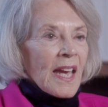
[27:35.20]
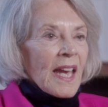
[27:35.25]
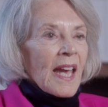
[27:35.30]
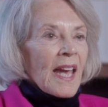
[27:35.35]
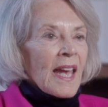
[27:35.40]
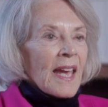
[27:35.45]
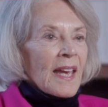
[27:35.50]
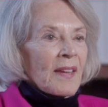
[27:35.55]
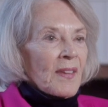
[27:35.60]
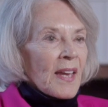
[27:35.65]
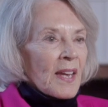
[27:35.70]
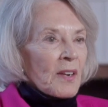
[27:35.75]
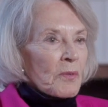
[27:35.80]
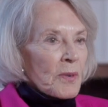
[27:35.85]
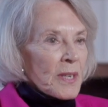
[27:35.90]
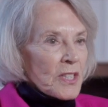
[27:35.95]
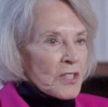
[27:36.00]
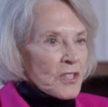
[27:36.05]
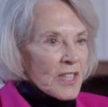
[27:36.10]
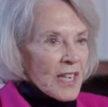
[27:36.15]
and they
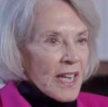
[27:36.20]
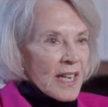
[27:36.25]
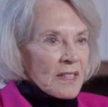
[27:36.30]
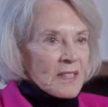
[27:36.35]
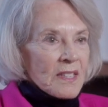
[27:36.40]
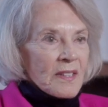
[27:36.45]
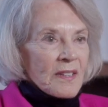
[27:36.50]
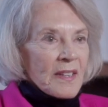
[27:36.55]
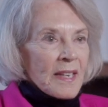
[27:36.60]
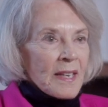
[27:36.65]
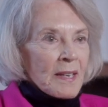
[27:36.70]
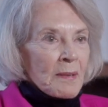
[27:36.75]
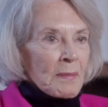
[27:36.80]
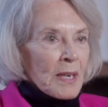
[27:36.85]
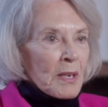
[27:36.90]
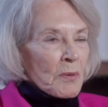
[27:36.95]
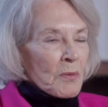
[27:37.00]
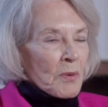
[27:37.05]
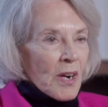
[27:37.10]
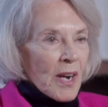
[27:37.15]
reached out to them
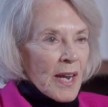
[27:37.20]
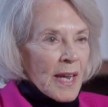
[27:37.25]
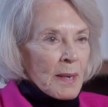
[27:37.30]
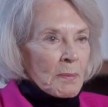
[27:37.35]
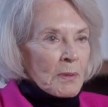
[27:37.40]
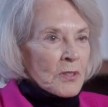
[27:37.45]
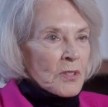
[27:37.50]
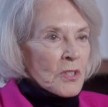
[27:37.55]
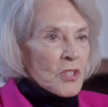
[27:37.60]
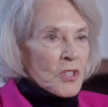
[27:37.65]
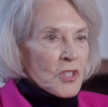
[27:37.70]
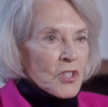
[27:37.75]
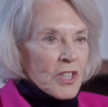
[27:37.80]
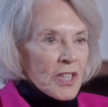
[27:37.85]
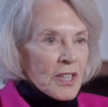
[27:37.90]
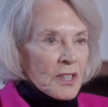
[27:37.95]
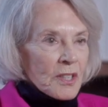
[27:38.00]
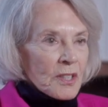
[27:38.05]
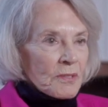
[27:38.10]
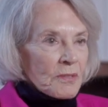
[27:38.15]
and were able to
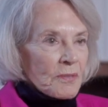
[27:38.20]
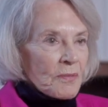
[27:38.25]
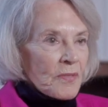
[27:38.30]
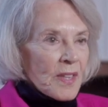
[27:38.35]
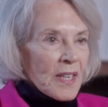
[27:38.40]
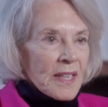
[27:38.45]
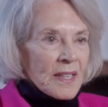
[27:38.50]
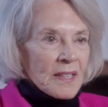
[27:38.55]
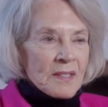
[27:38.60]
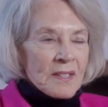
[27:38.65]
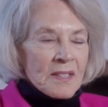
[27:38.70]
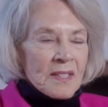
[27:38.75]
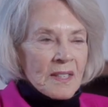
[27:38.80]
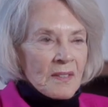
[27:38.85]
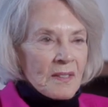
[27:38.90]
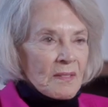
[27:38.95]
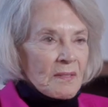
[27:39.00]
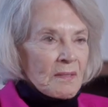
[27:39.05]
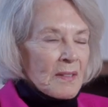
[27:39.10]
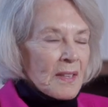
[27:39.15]
share things
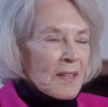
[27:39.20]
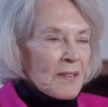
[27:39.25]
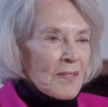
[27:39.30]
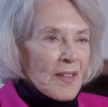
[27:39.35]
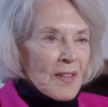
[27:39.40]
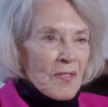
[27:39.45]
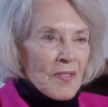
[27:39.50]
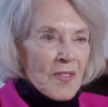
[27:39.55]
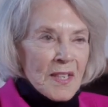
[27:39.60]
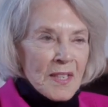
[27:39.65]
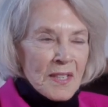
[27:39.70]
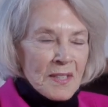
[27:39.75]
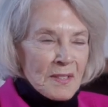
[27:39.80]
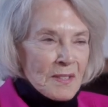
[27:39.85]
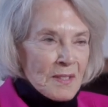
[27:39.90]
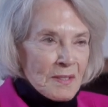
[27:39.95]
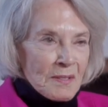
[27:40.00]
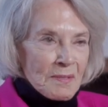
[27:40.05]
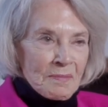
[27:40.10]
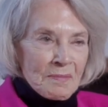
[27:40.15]
that
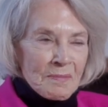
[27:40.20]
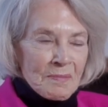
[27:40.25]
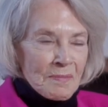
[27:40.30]
these